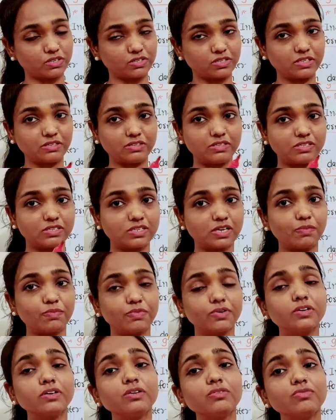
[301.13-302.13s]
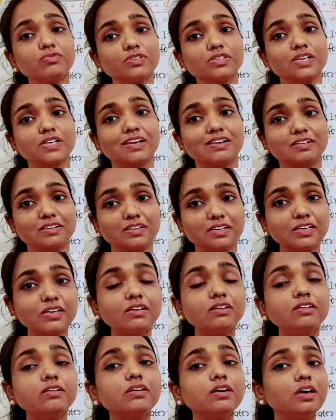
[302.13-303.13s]
In this chapter we shall read
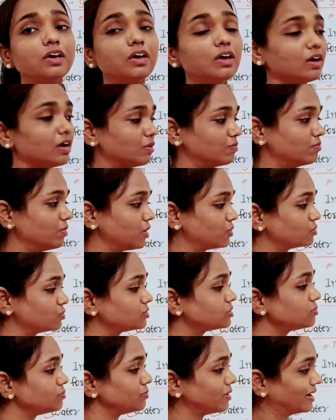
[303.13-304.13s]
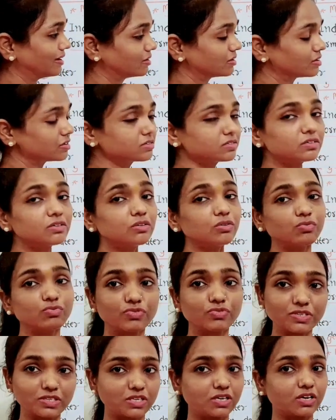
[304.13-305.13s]
about matter's
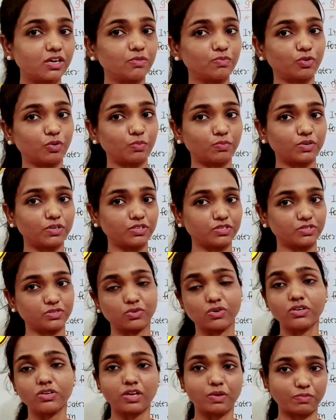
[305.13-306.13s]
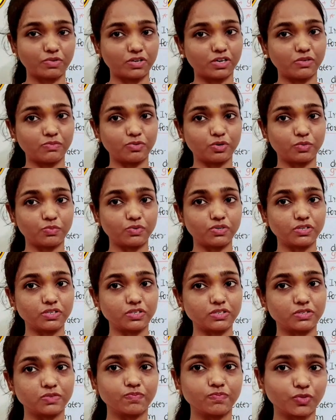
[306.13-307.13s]
physical properties, not chemical
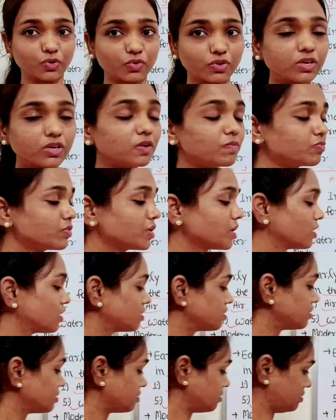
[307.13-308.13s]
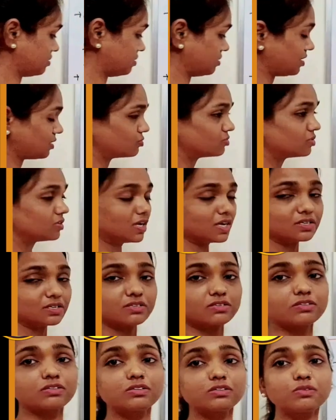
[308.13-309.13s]
properties. Okay. Now the
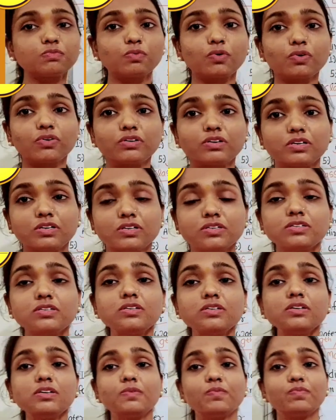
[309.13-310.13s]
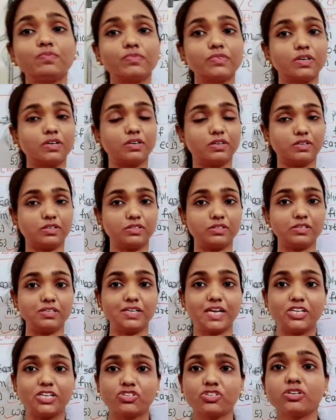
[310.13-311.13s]
next point is
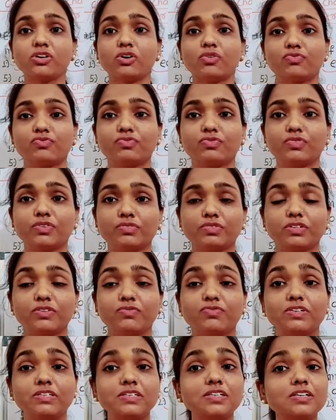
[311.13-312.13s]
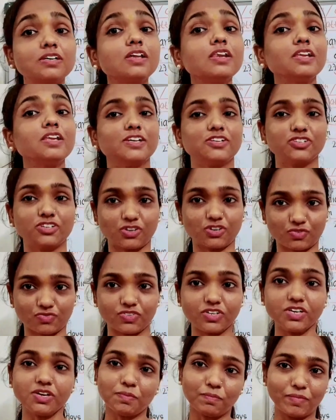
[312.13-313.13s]
the physical nature of
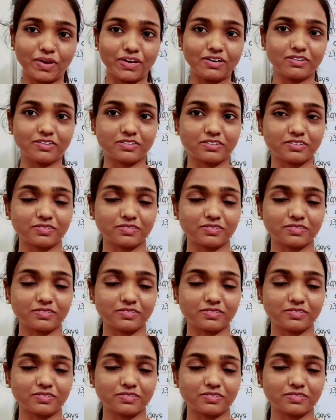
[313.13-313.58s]
the matter.